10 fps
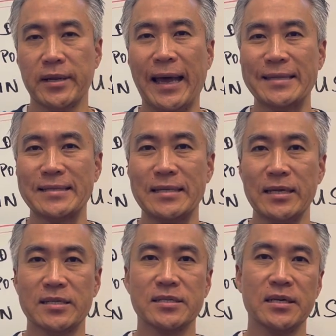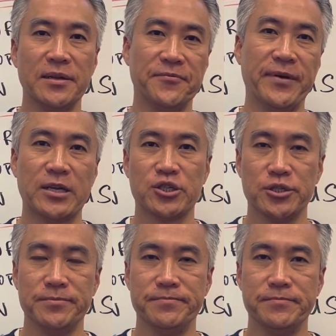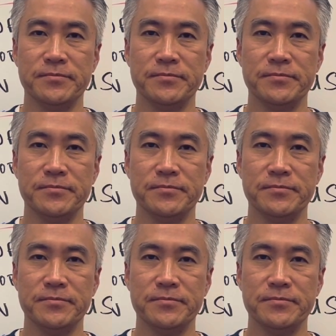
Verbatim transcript: has this infection.